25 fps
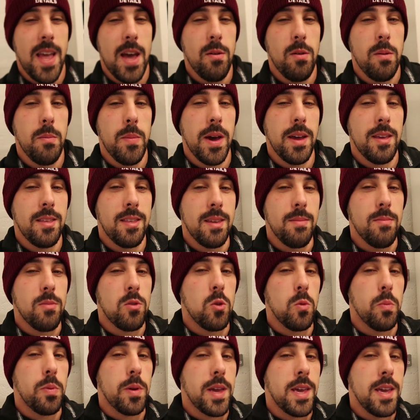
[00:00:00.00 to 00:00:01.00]
Now, it might seem
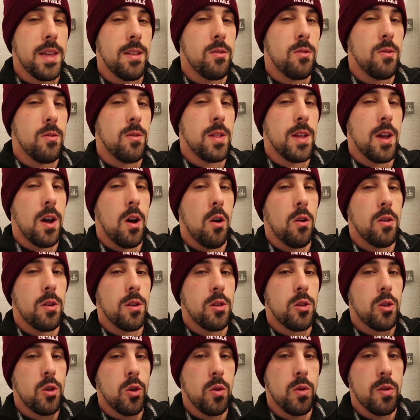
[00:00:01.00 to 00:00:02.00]
super keen doing that on
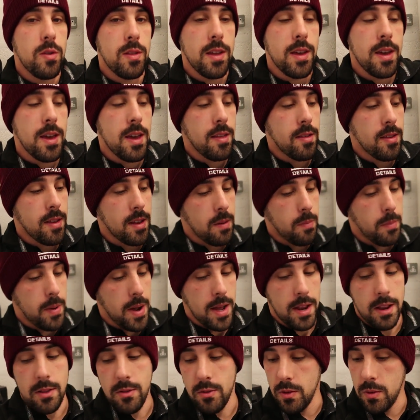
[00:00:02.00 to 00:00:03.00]
a Tuesday instead of
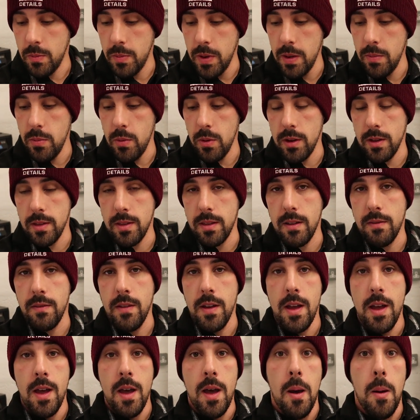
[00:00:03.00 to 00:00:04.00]
piling through the paperwork and stuff,
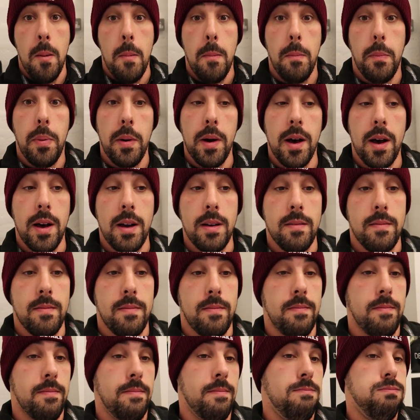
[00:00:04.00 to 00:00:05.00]
but
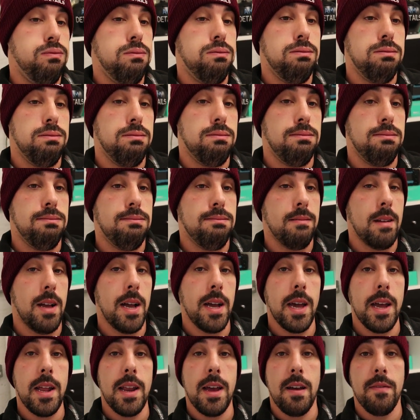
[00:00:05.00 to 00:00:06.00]
I
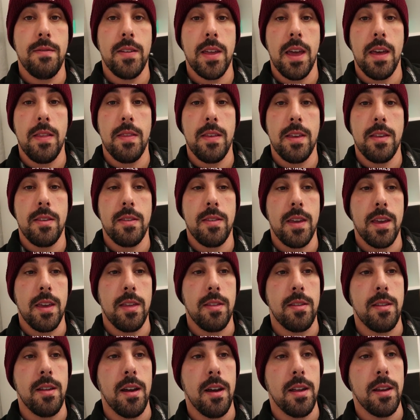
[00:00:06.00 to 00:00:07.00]
kind of have to get these
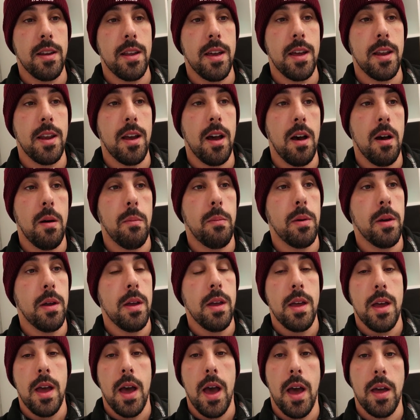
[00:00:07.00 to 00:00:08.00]
things done and up
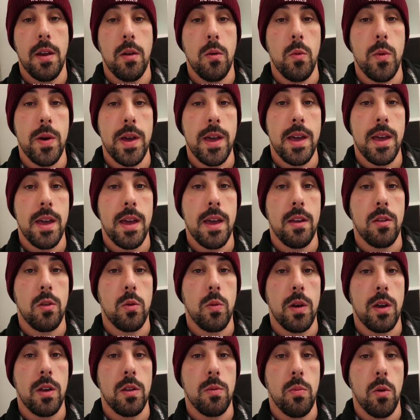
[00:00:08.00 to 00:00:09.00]
and away as
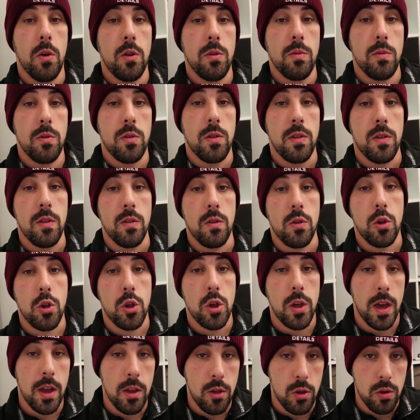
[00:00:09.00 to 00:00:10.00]
quick as possible so that they're
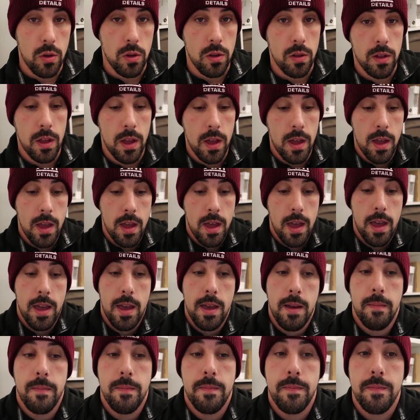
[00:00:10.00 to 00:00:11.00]
scheduled.
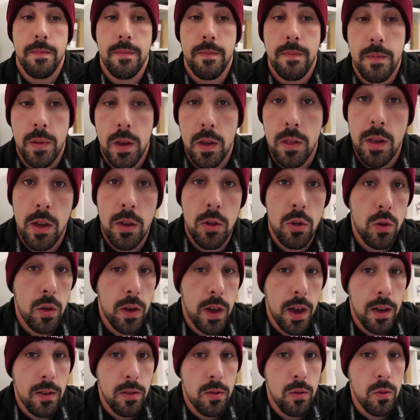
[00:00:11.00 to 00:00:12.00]
Um, because as you
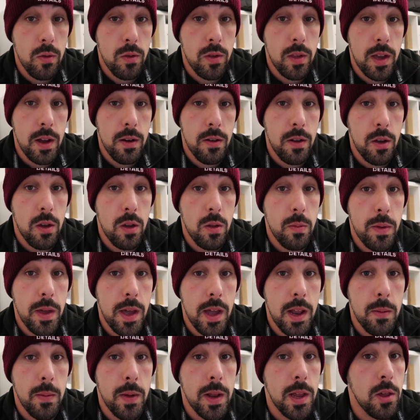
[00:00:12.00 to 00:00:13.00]
guys know, Sarah could be
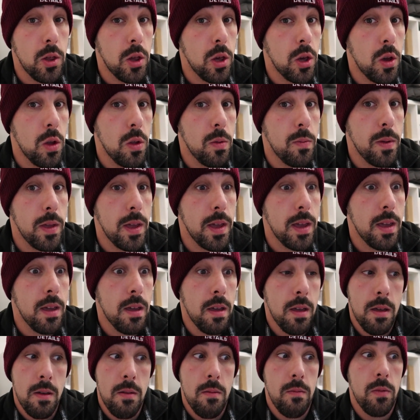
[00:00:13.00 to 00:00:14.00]
any minute. She could be
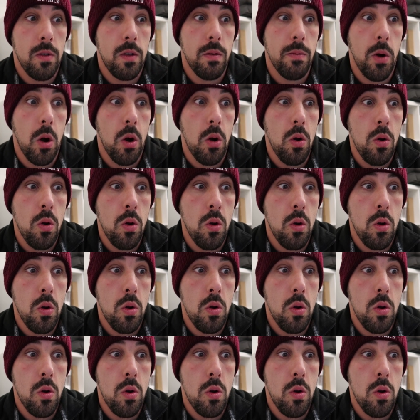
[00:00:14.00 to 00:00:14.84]
tomorrow,